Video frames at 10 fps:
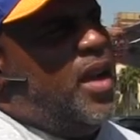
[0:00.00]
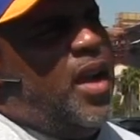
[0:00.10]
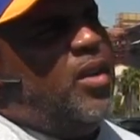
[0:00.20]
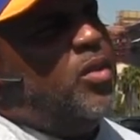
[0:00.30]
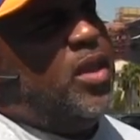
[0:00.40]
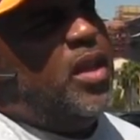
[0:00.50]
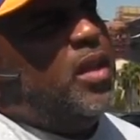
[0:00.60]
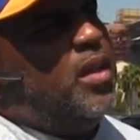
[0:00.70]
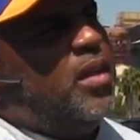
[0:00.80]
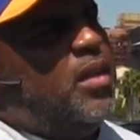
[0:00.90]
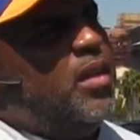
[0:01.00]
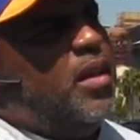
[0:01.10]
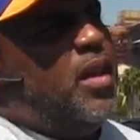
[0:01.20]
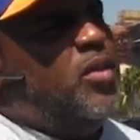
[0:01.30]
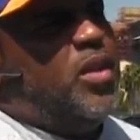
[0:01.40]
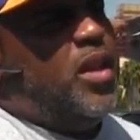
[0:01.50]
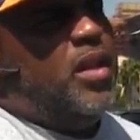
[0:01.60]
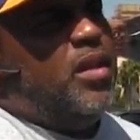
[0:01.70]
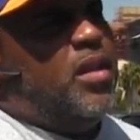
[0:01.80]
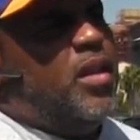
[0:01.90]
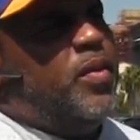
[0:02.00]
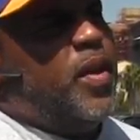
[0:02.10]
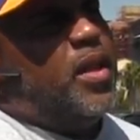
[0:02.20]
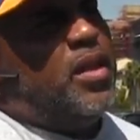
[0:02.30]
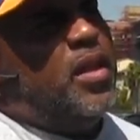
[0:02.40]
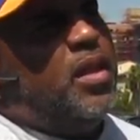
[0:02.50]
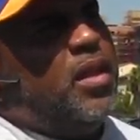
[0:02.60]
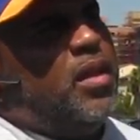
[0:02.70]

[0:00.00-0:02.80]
I don't get it. I don't get it. If I think